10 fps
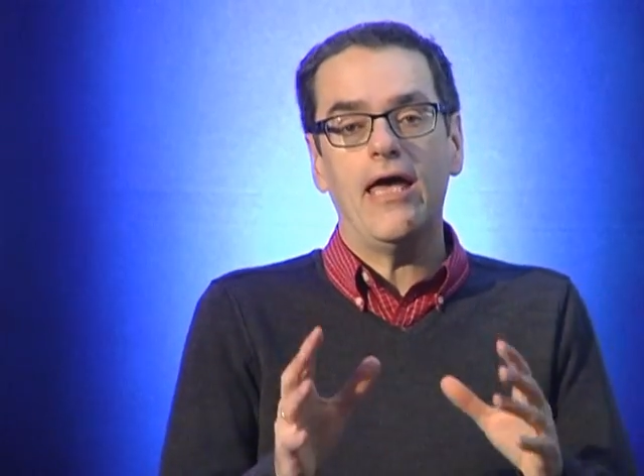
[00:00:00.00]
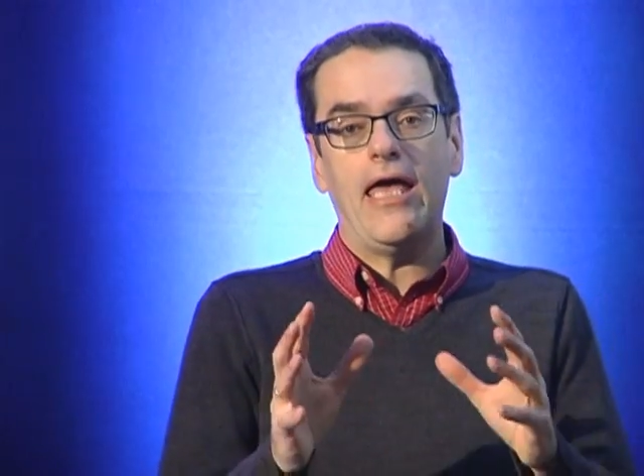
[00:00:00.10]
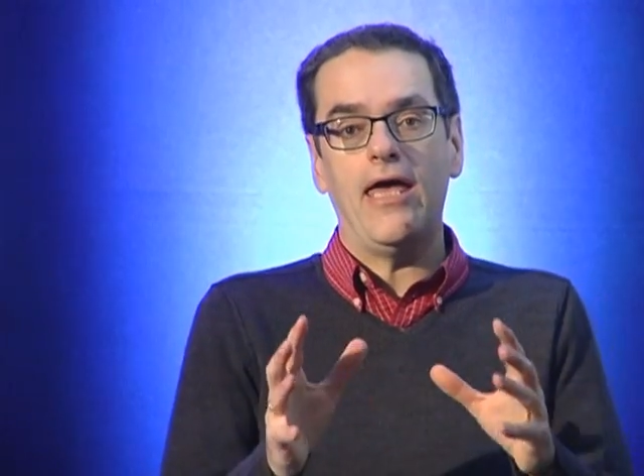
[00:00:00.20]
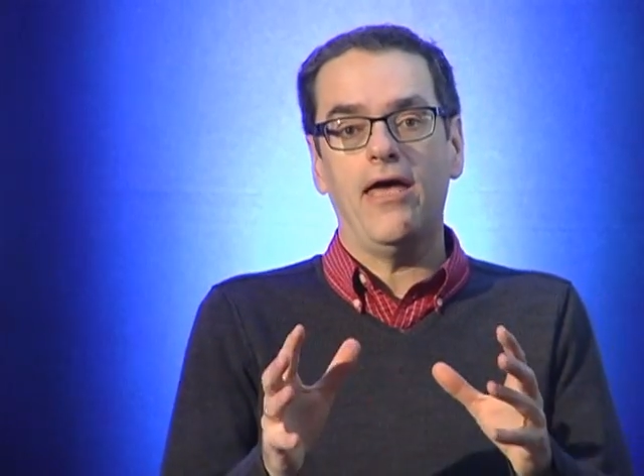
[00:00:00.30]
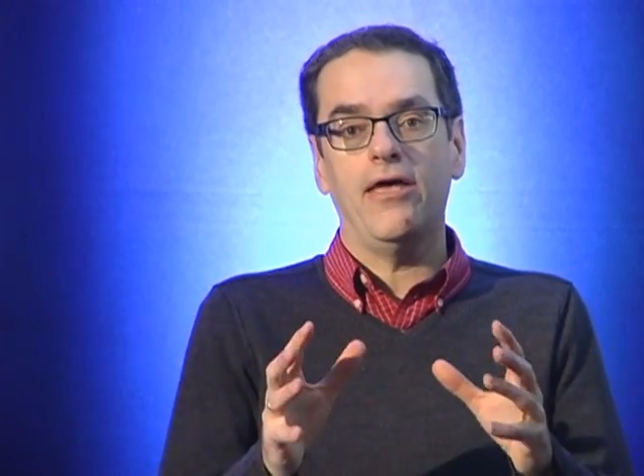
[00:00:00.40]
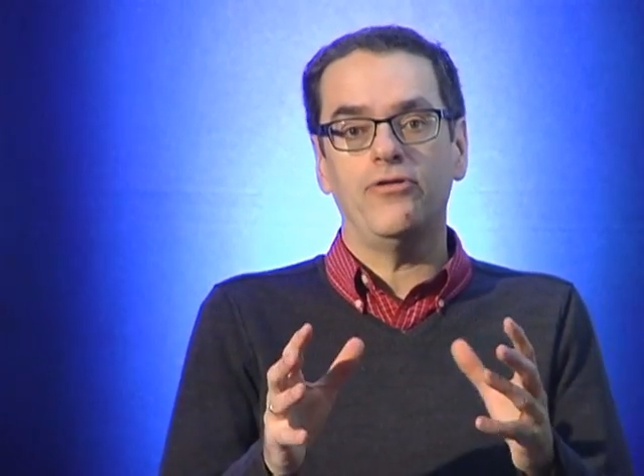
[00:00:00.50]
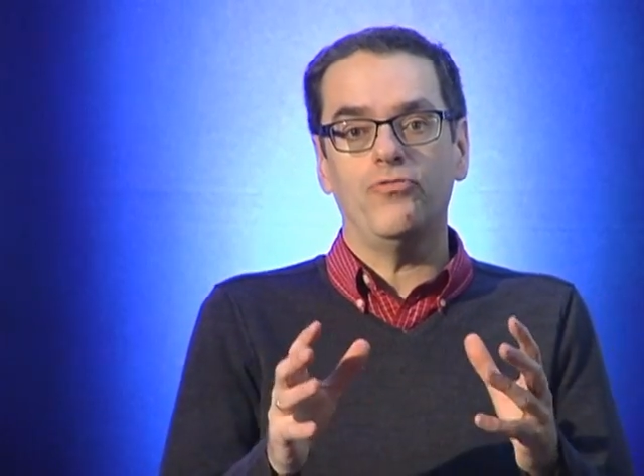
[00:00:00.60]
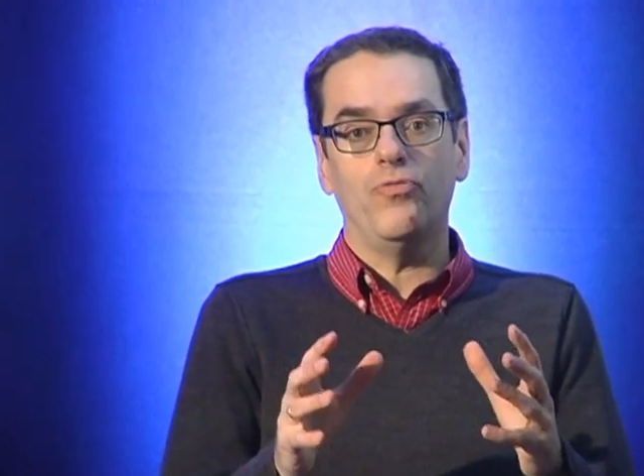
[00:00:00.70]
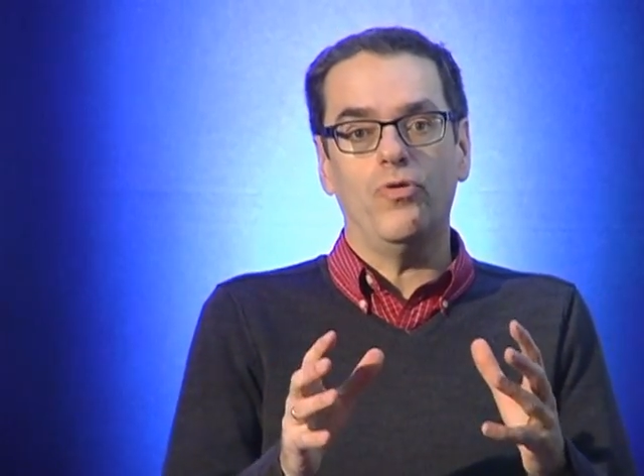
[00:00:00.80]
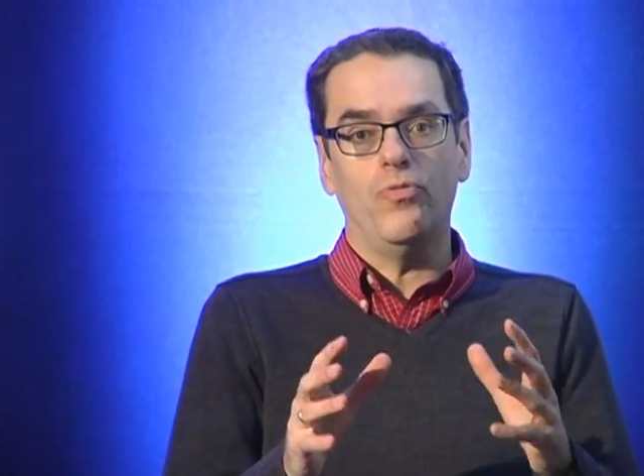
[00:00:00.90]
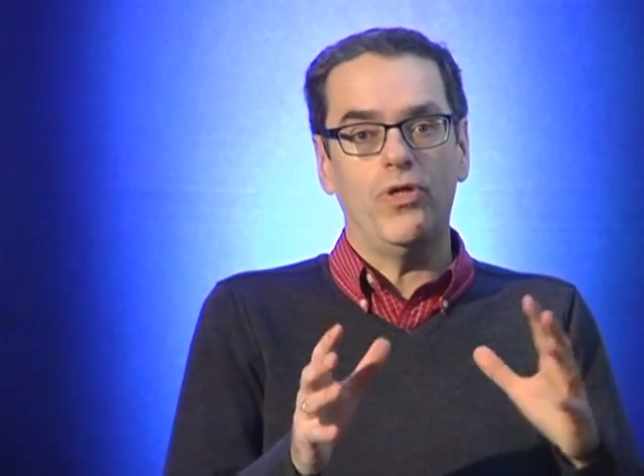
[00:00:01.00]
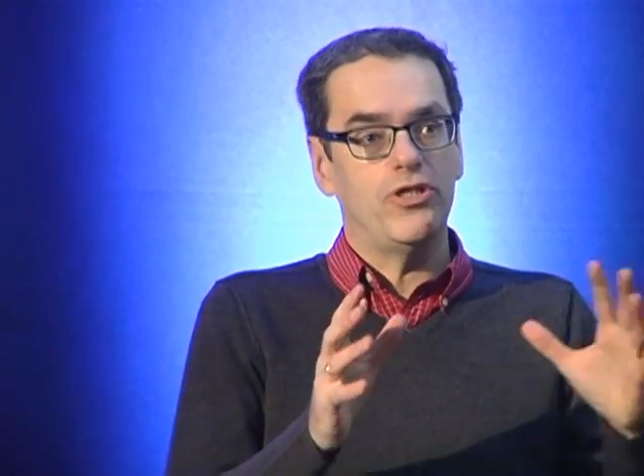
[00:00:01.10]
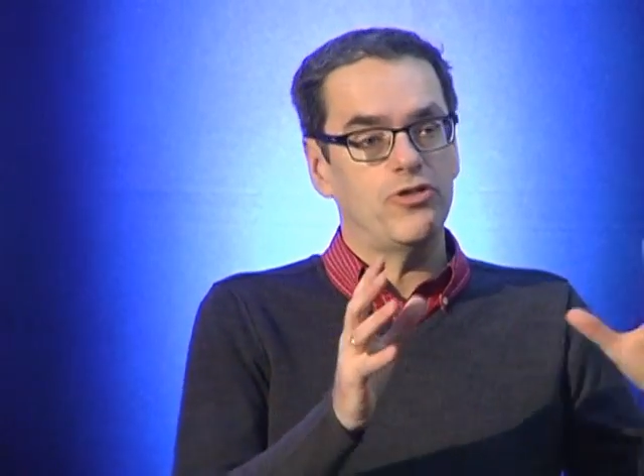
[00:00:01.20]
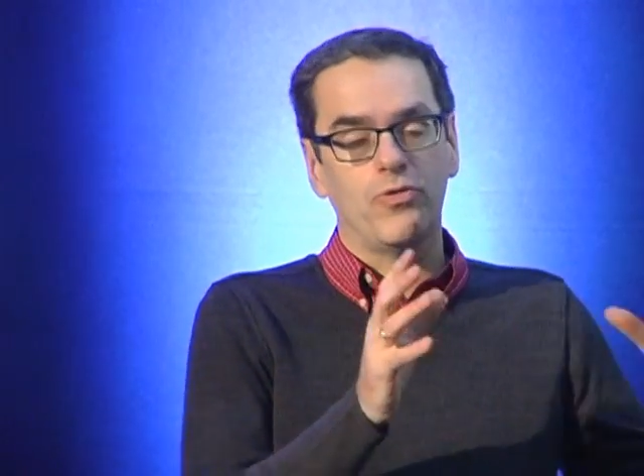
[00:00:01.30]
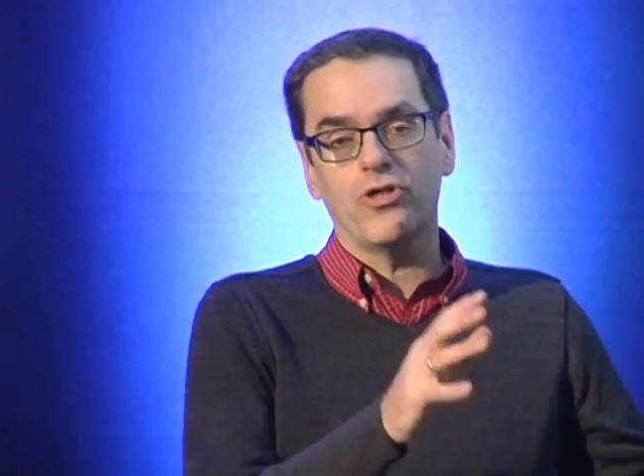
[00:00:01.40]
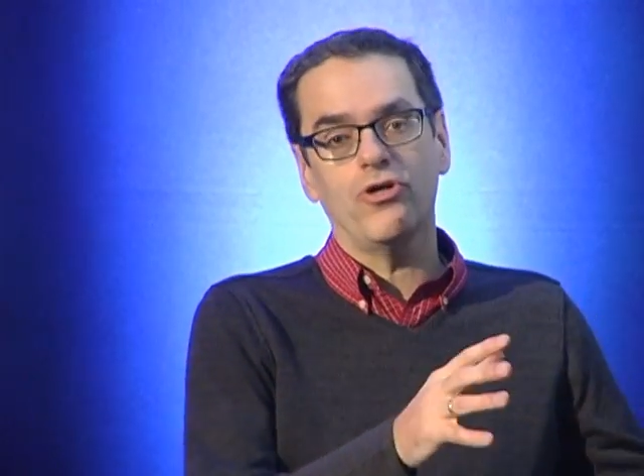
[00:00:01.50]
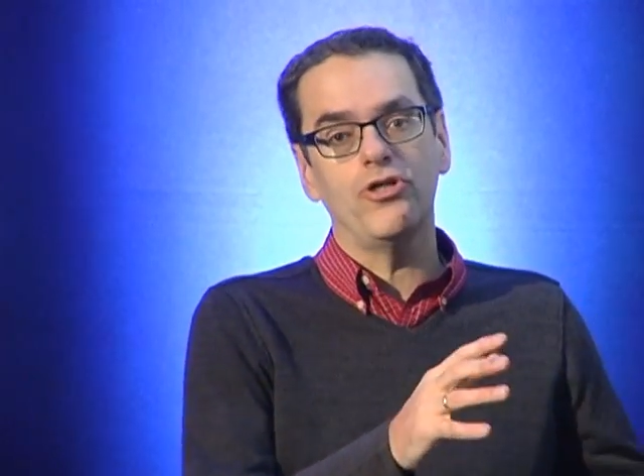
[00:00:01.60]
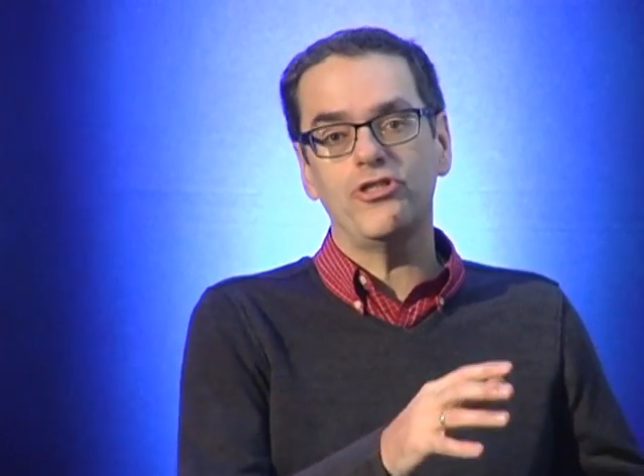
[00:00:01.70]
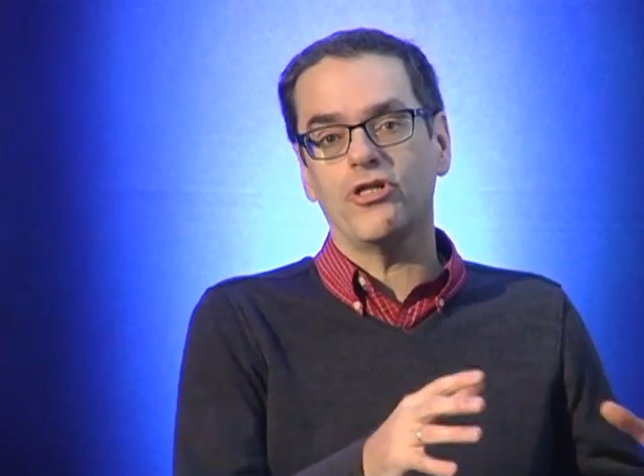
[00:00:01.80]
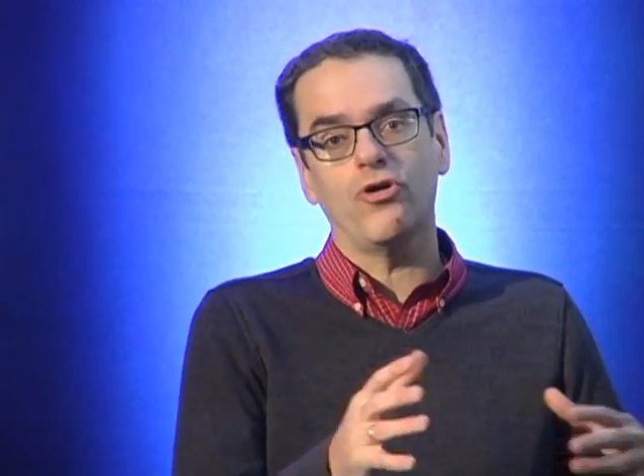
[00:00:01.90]
and we just would
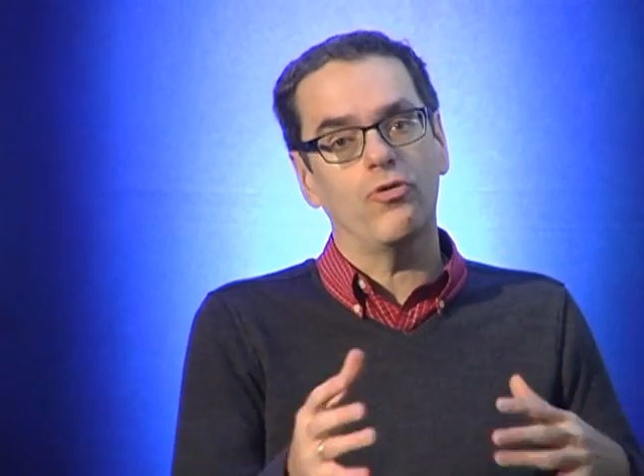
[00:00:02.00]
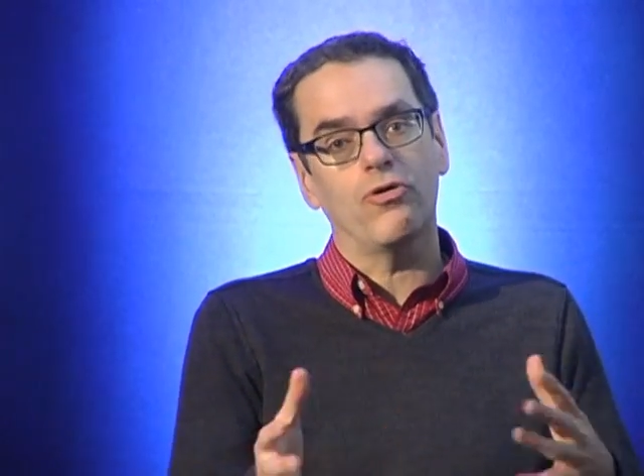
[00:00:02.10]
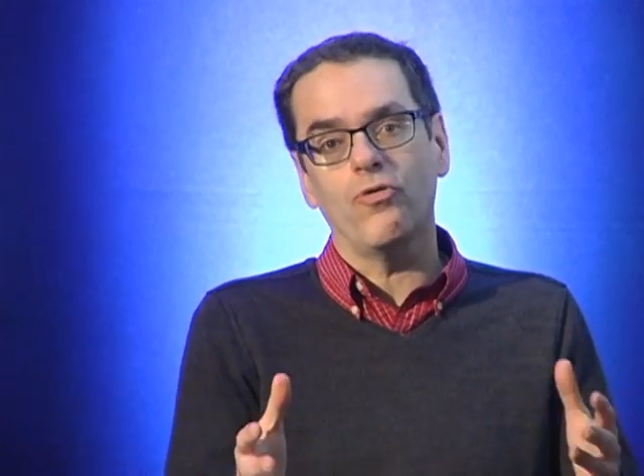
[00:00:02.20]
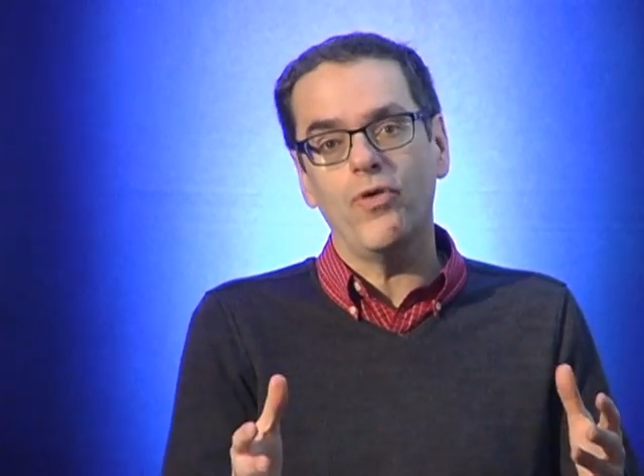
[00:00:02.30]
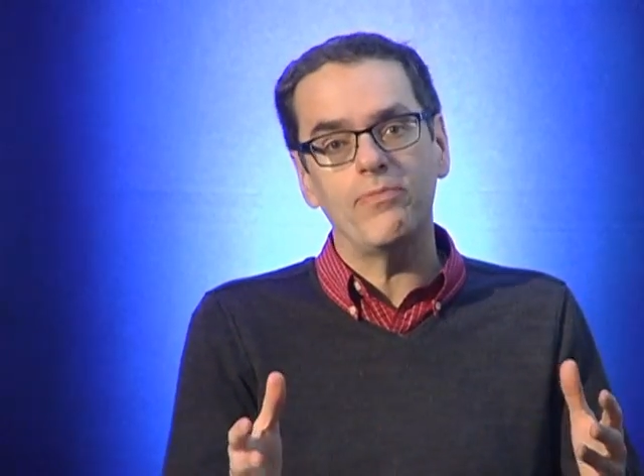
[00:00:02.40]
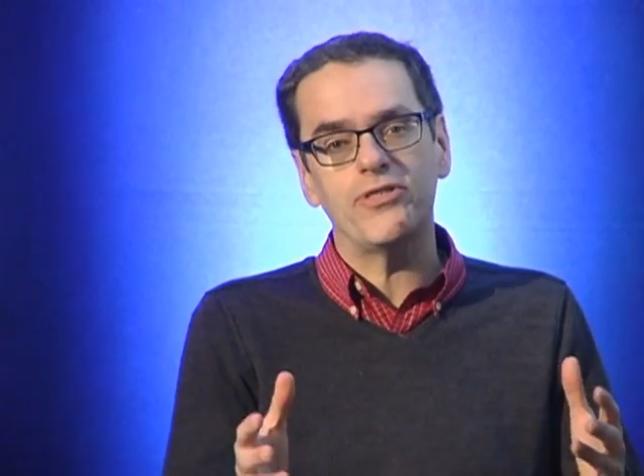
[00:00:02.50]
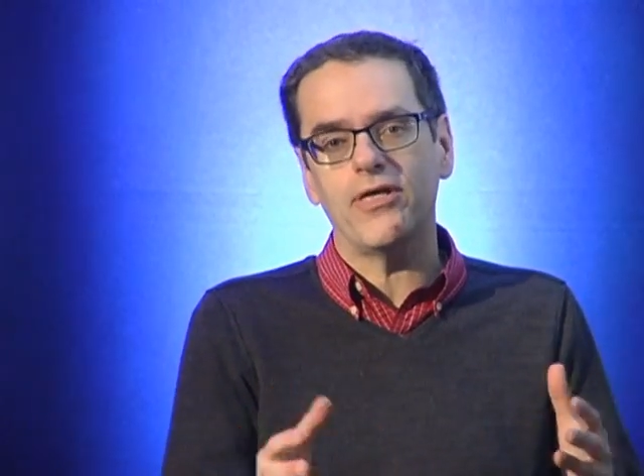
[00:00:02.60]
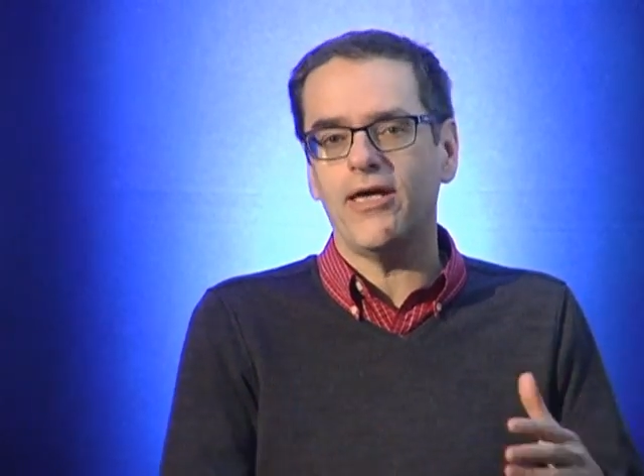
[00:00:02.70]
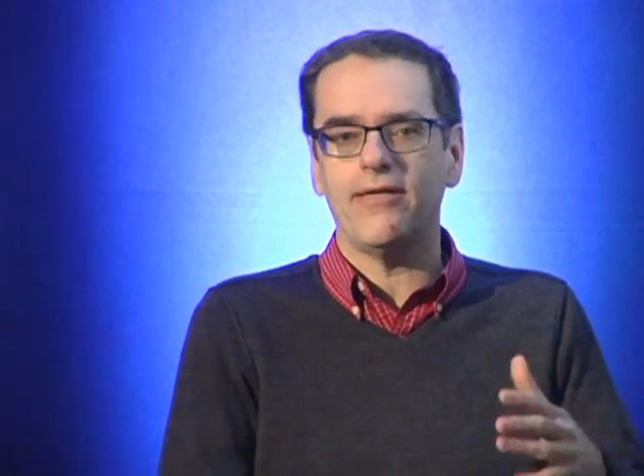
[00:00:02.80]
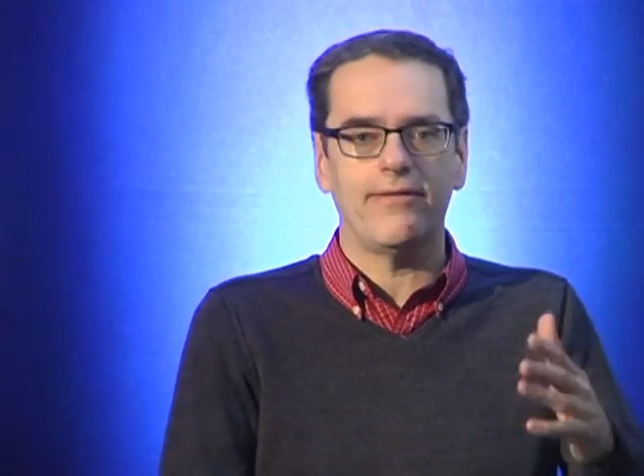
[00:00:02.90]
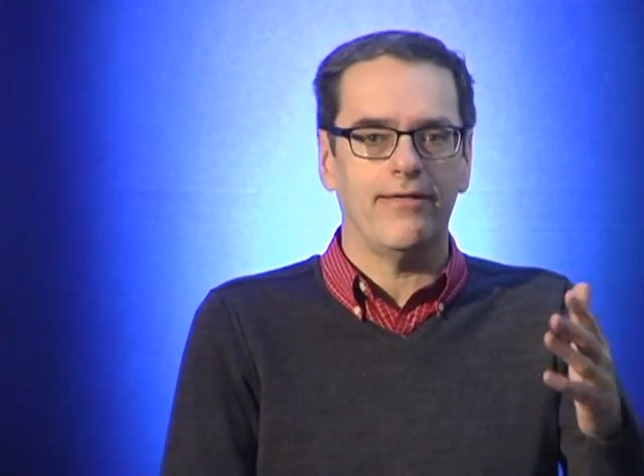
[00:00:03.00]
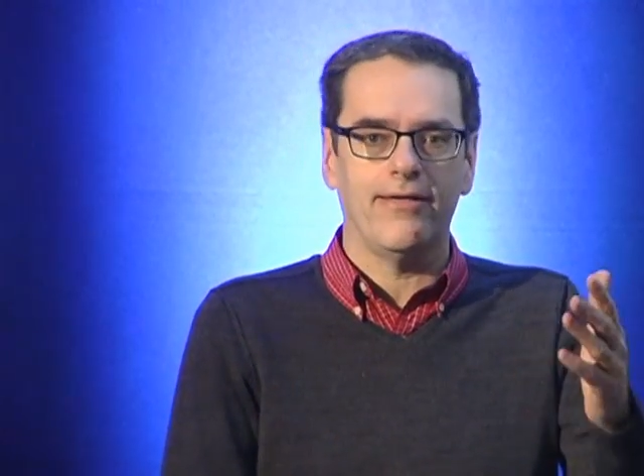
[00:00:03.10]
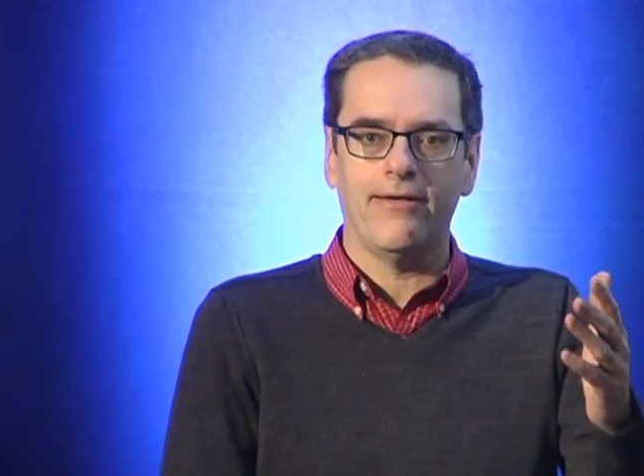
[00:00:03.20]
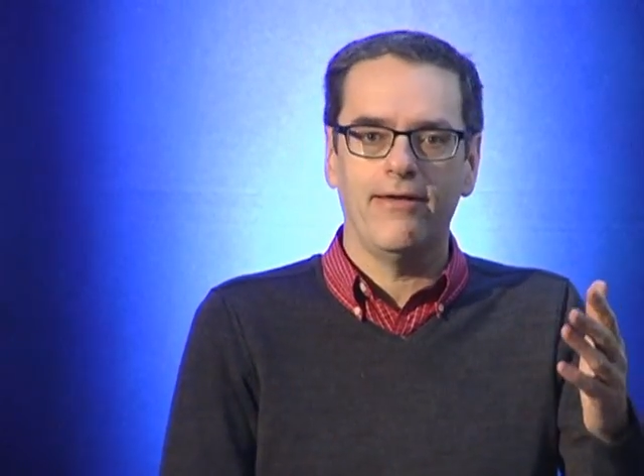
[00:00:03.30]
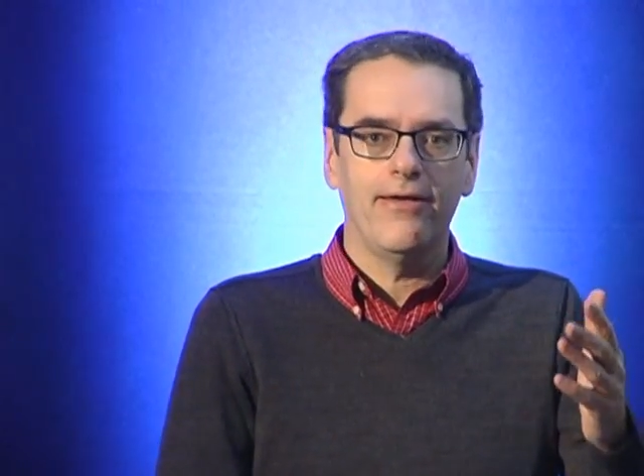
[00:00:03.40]
encourage you to go to our website. Uh,